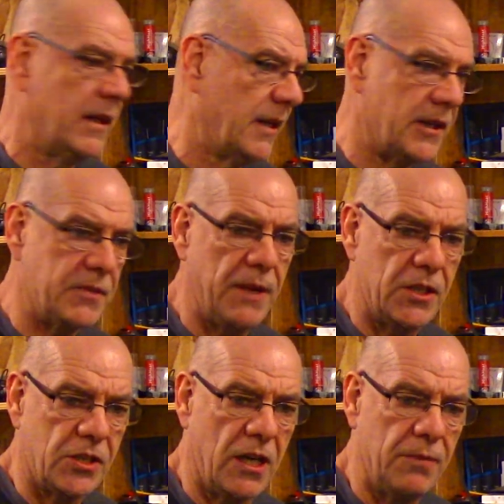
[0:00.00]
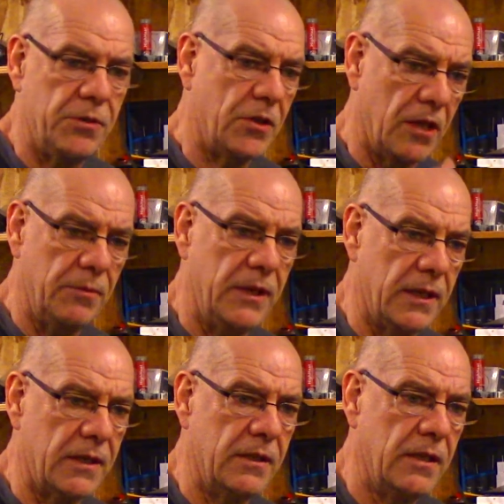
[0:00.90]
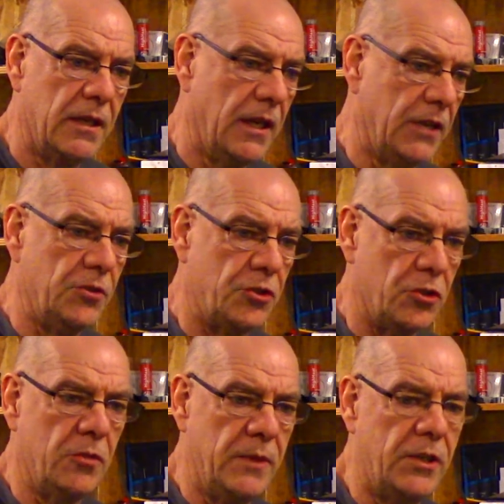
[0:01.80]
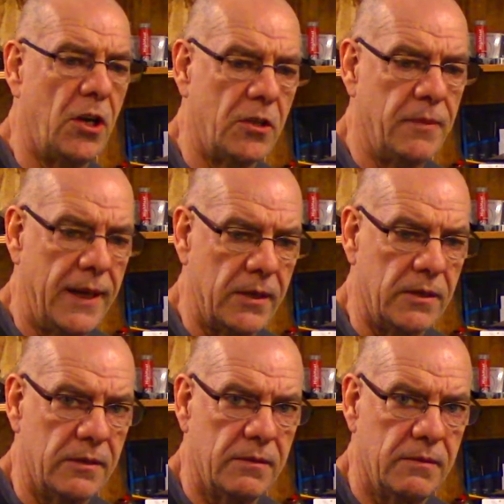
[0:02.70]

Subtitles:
here's my shop, you come here and you show me dark matter.